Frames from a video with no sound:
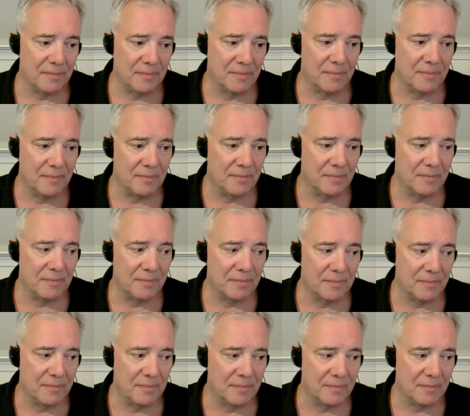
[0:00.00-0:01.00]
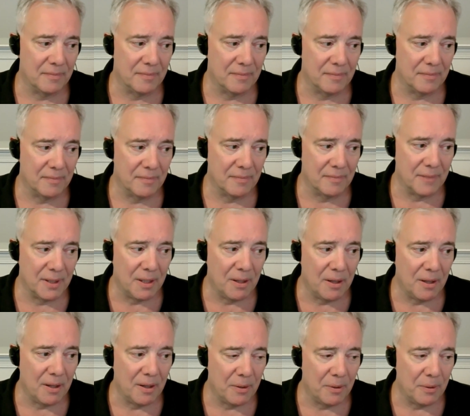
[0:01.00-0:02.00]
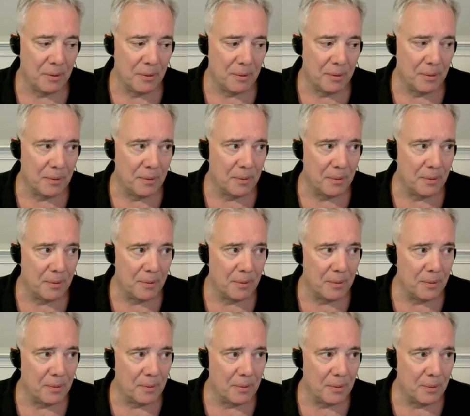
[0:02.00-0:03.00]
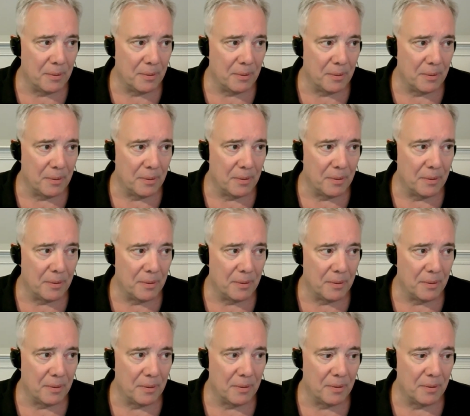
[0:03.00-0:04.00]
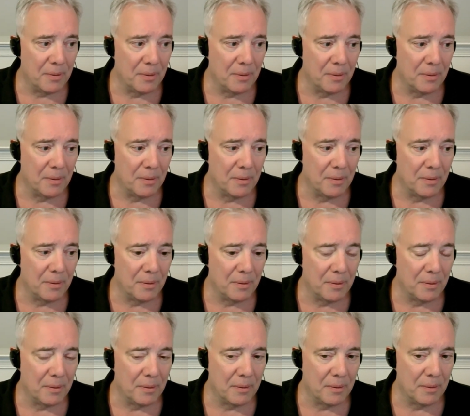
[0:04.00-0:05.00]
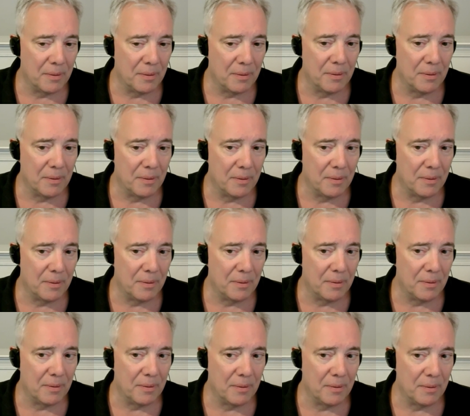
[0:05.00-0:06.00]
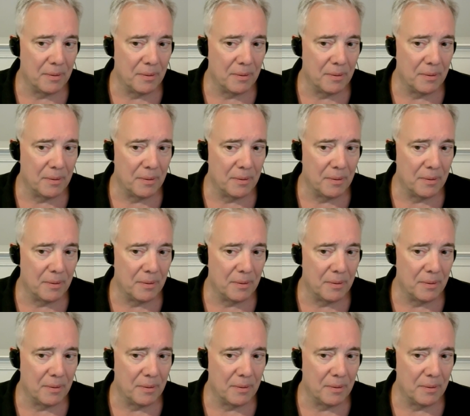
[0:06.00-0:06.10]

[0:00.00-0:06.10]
The person shown says nothing.